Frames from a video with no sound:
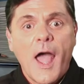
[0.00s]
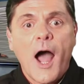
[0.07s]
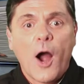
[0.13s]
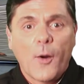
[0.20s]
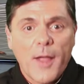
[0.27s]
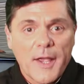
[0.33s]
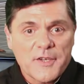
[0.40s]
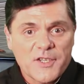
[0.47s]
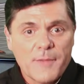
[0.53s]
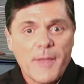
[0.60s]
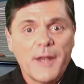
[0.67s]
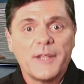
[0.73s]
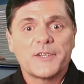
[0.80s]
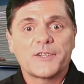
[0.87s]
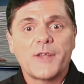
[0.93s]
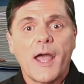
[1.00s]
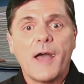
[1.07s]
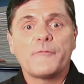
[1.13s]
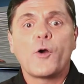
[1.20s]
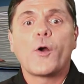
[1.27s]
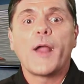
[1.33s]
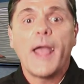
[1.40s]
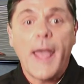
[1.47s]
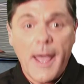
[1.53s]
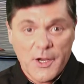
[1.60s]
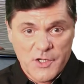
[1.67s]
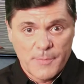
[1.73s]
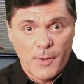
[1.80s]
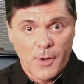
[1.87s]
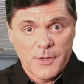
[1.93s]
Our estimating staff are
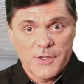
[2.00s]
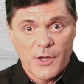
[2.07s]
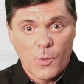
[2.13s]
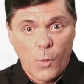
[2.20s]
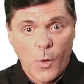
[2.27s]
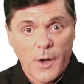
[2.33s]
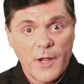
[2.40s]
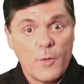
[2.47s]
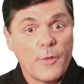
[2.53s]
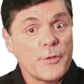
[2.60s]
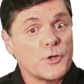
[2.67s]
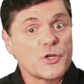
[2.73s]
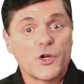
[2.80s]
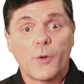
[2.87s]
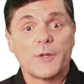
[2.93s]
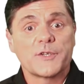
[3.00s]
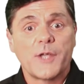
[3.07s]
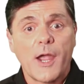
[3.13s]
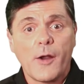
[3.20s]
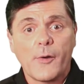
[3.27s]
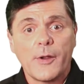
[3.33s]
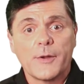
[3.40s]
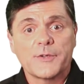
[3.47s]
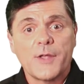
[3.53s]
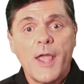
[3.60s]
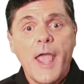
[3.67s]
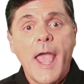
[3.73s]
experts in working with insurance carriers